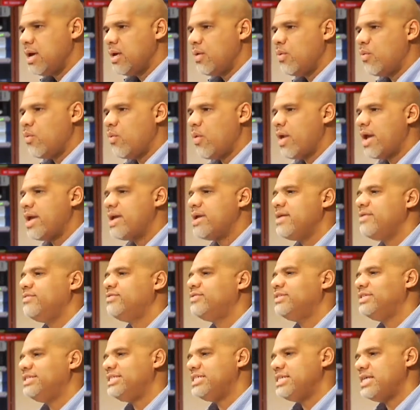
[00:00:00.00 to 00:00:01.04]
Waves
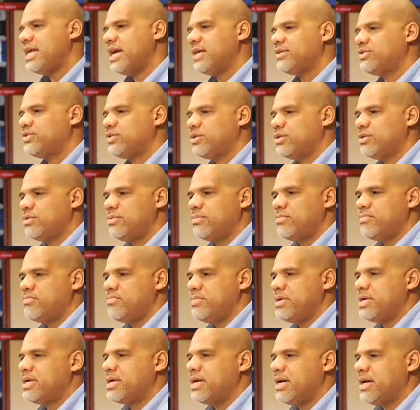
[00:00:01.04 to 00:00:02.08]
de-esser
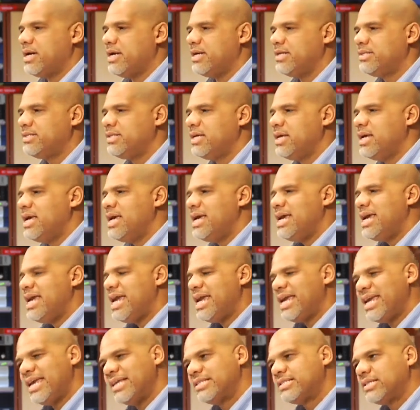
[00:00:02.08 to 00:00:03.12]
because
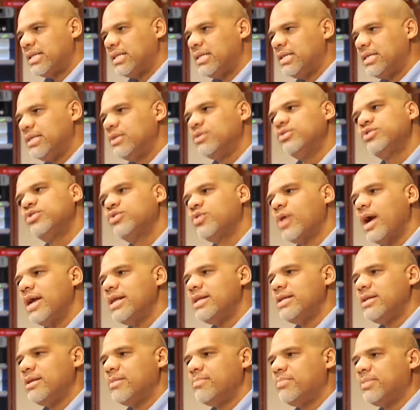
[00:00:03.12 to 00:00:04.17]
it gets a little
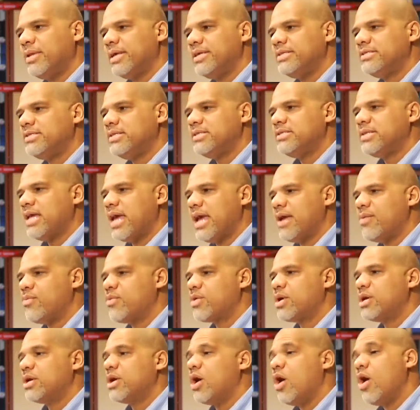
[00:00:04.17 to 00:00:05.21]
strident in places, and
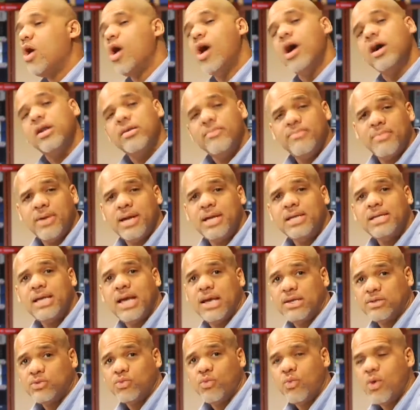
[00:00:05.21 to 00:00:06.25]
we're going to automate
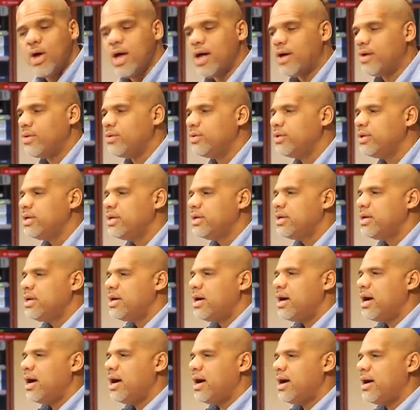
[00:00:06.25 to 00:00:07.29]
as well
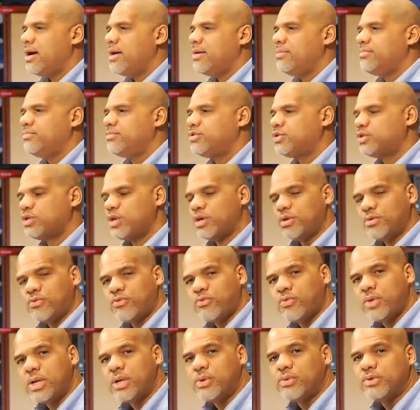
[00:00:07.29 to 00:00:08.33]
certain
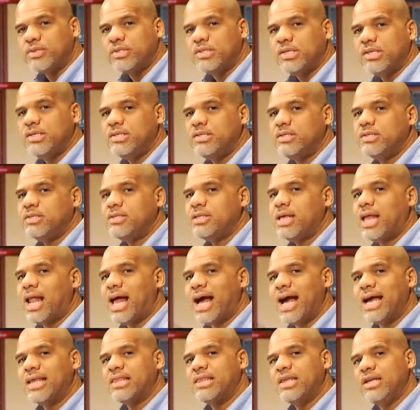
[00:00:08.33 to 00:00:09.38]
frequencies that
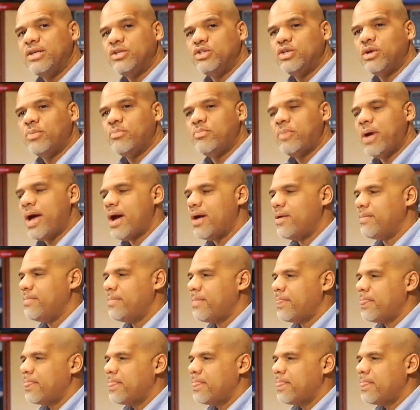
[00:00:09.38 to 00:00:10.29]
I think jump out.